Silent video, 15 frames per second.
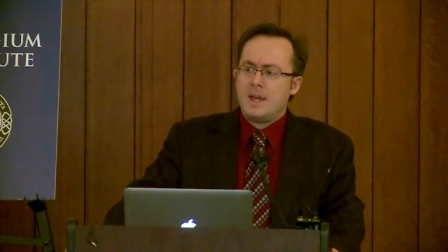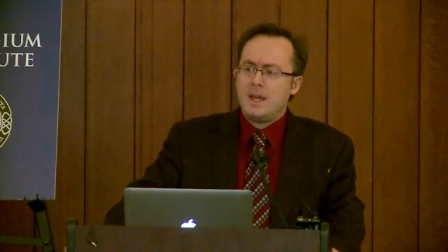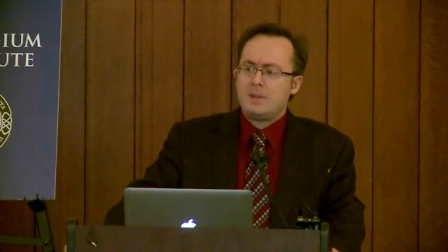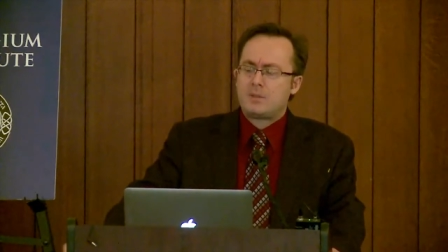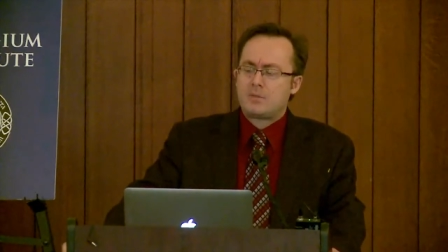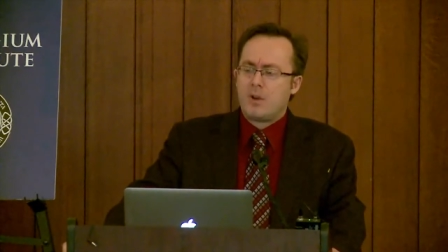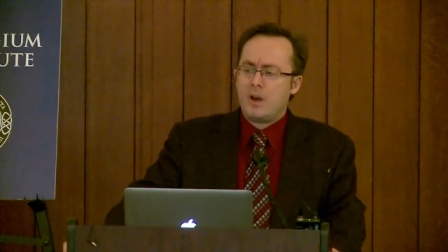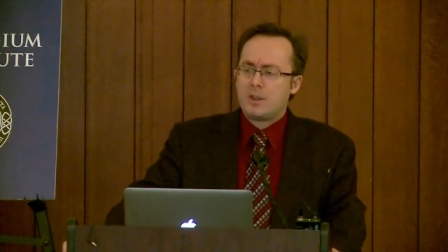
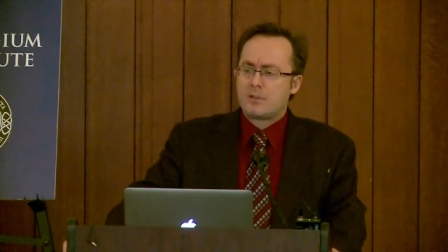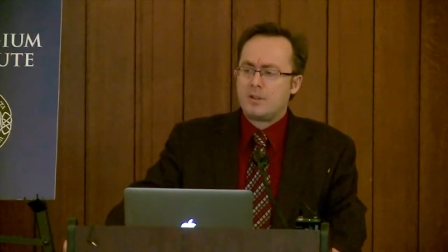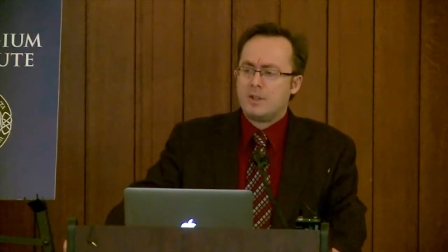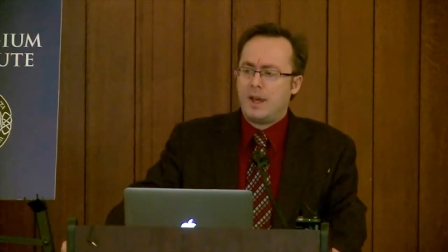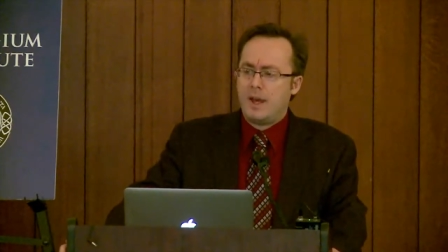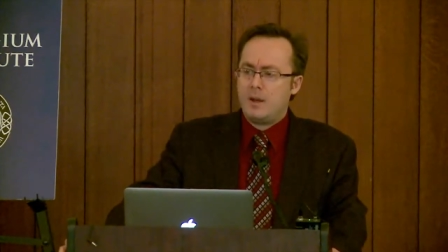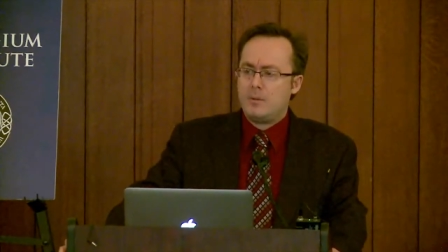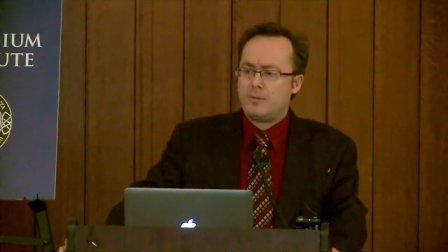it's rather
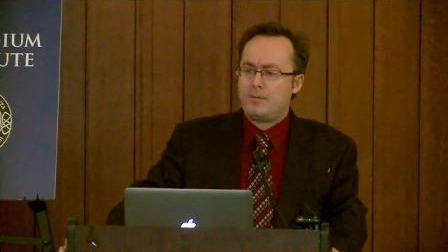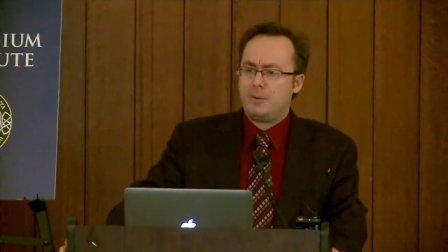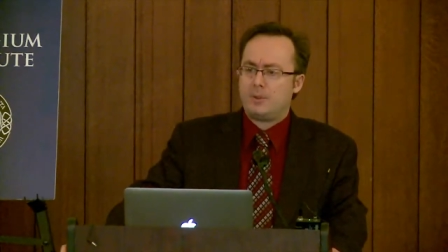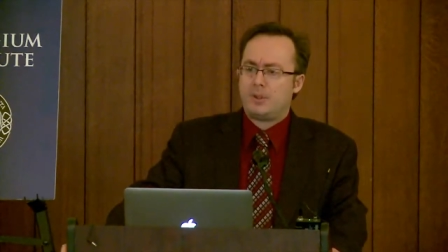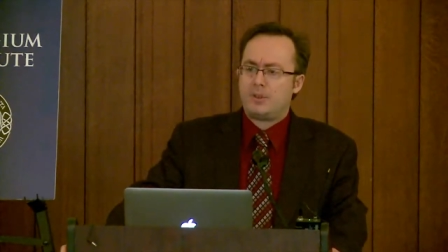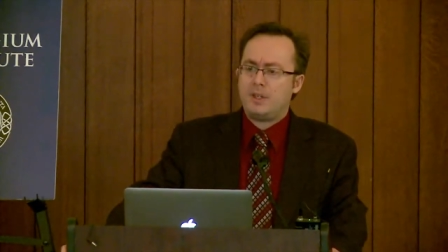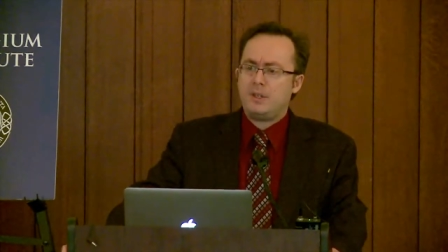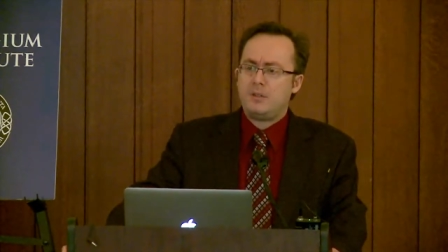unhelpful
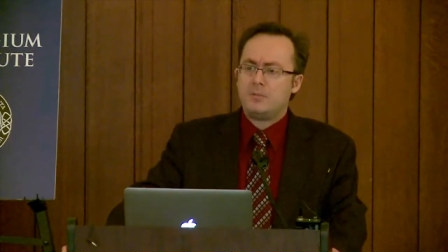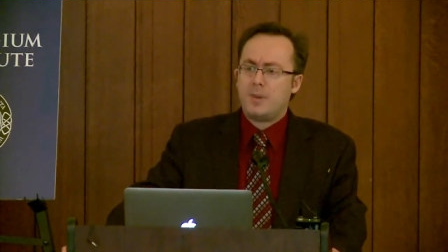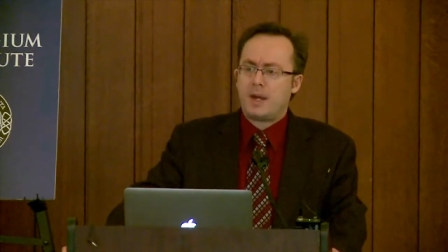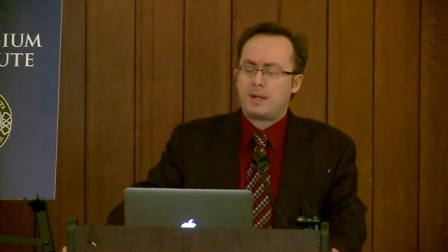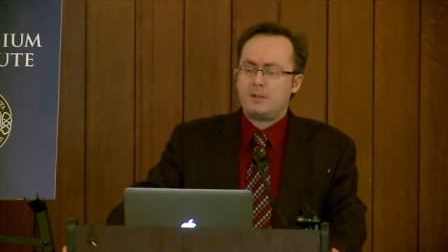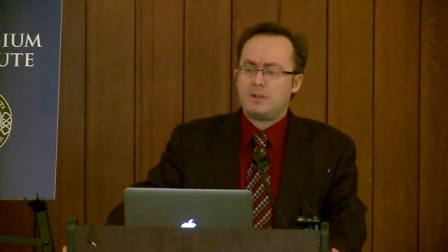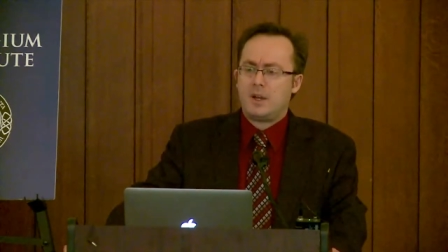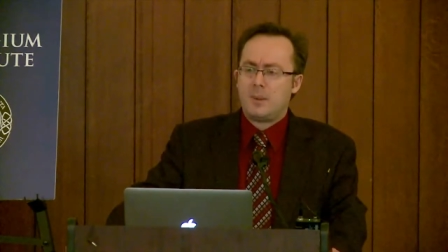to think of
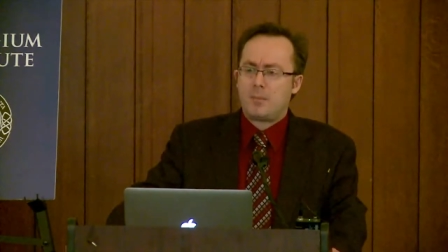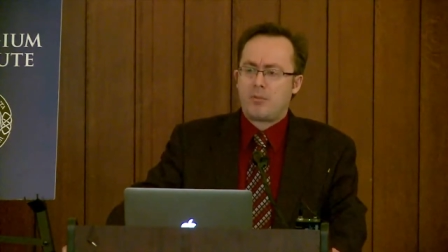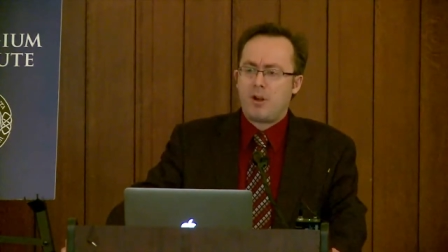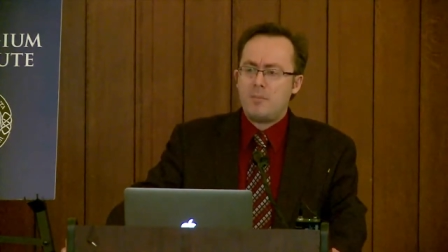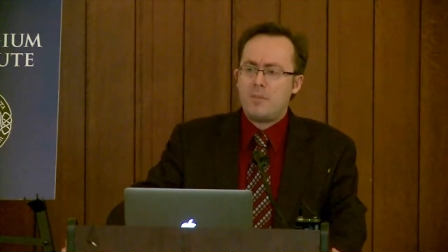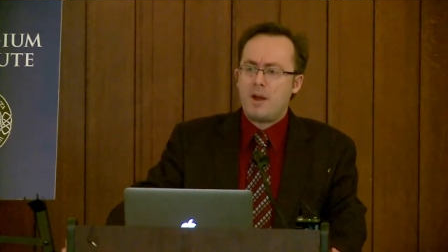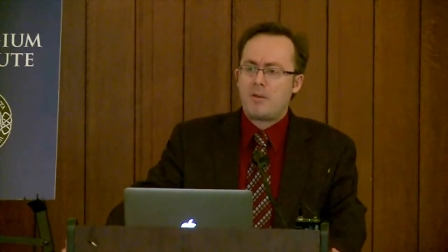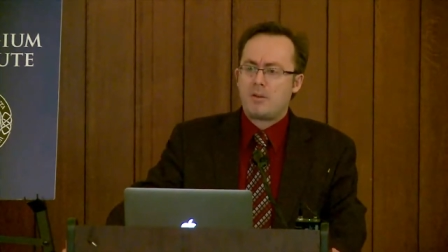MacIntyre
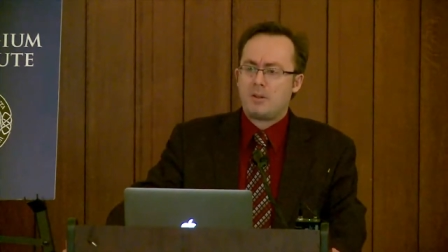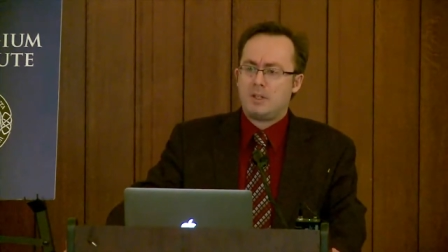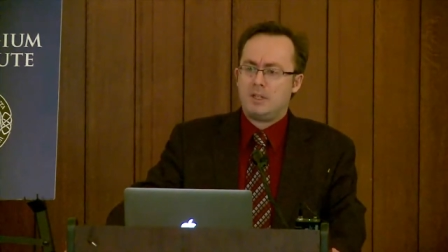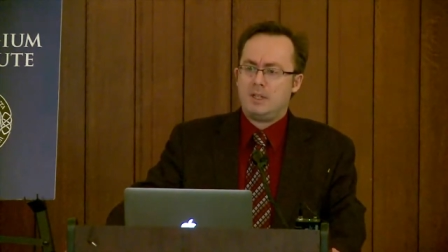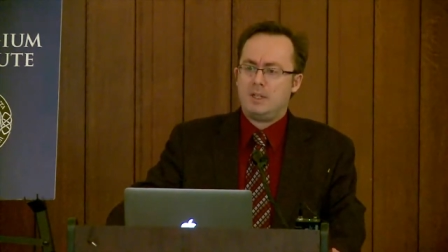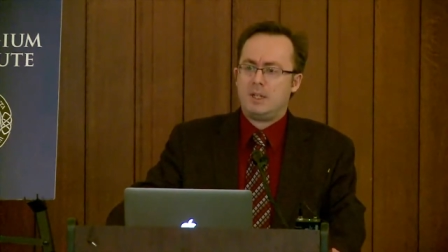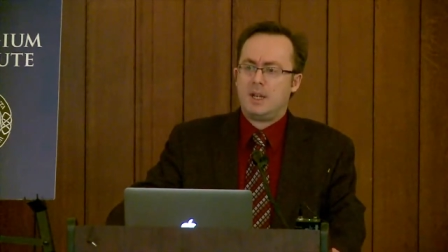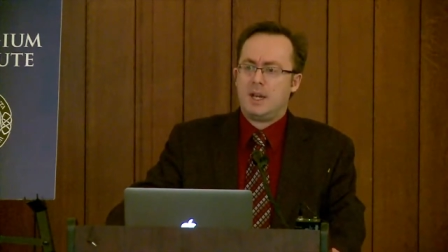
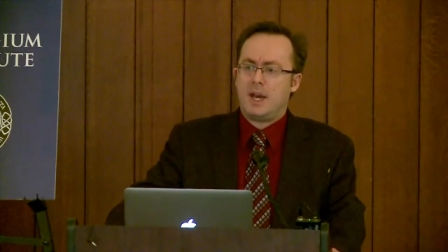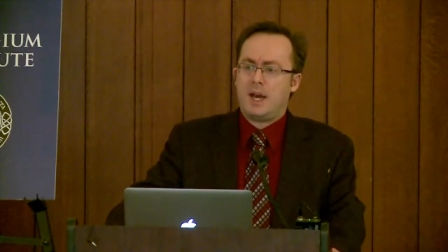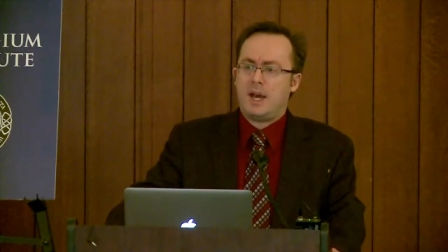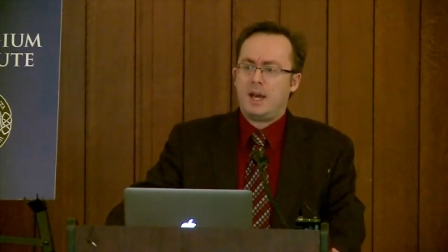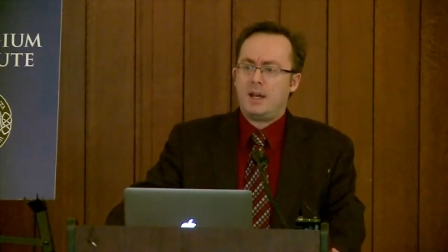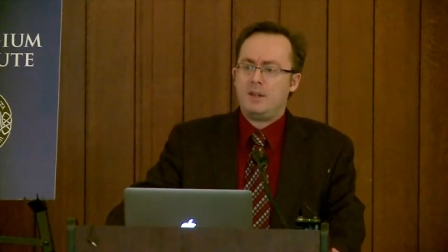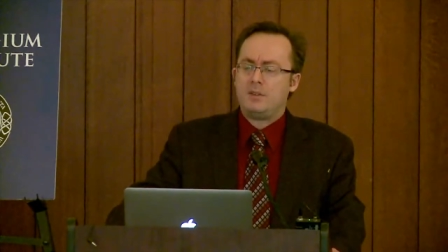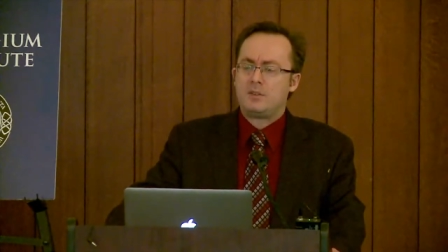primarily
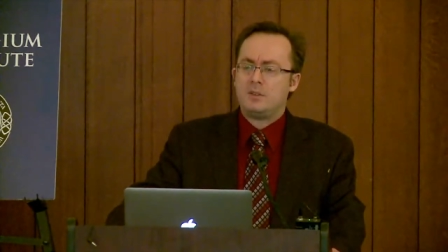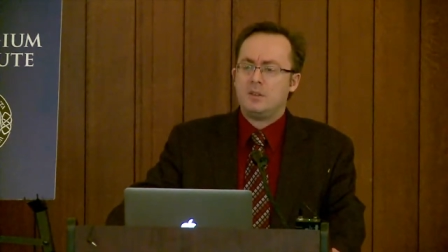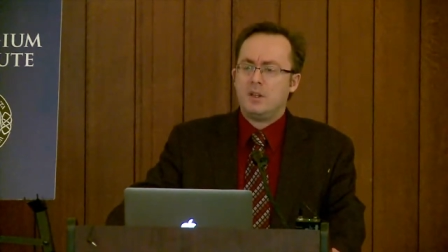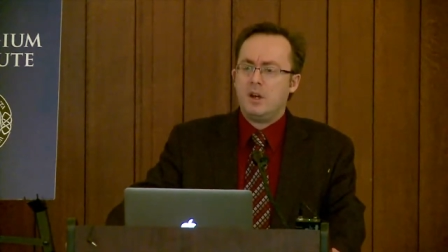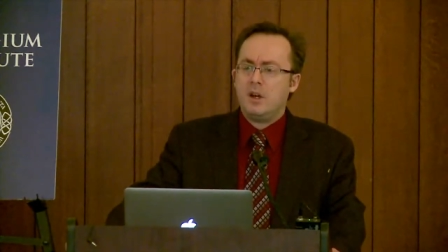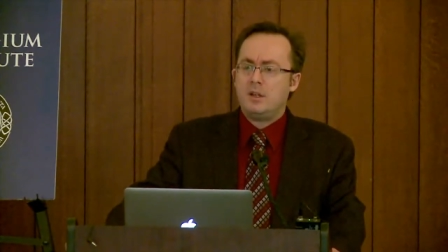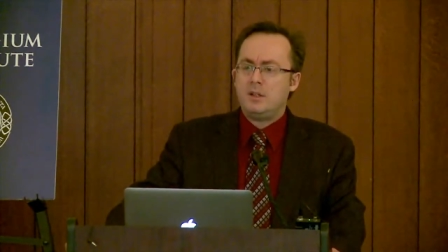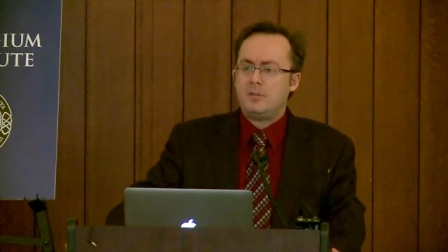as an
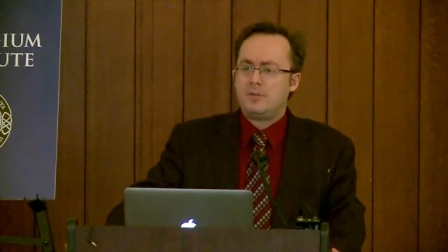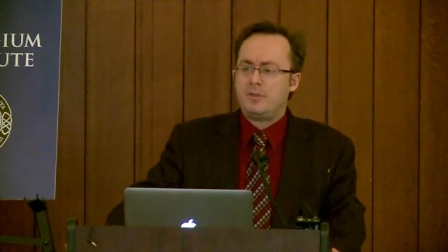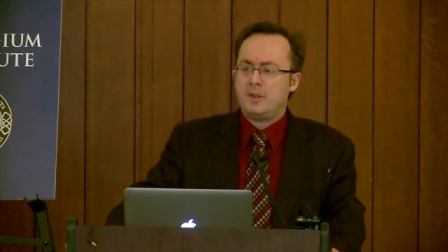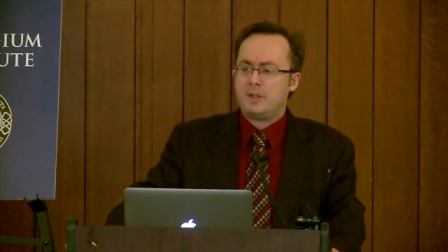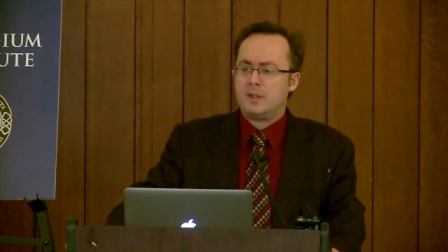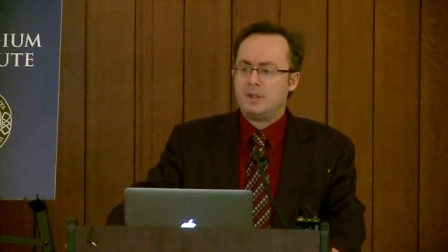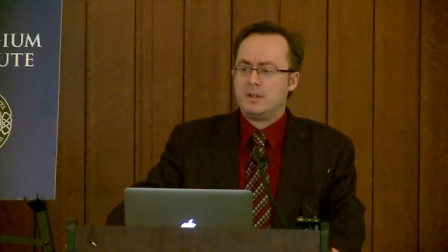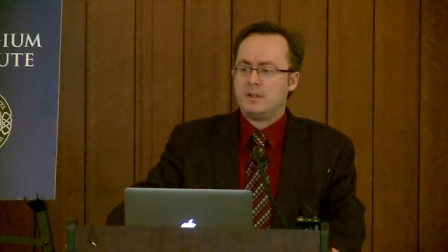early
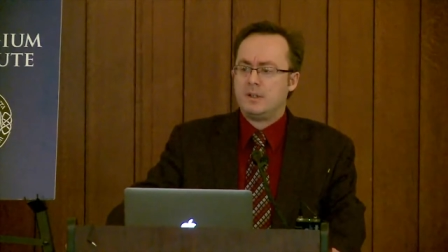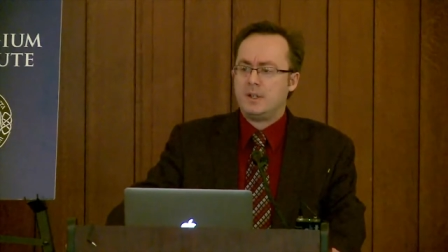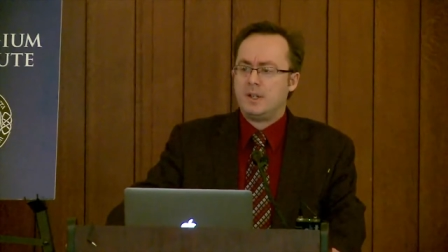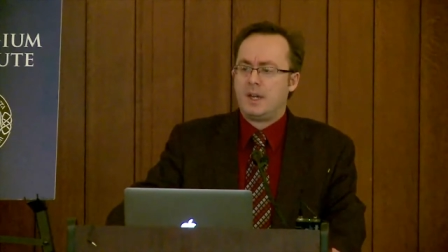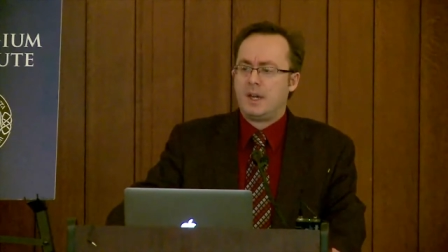figure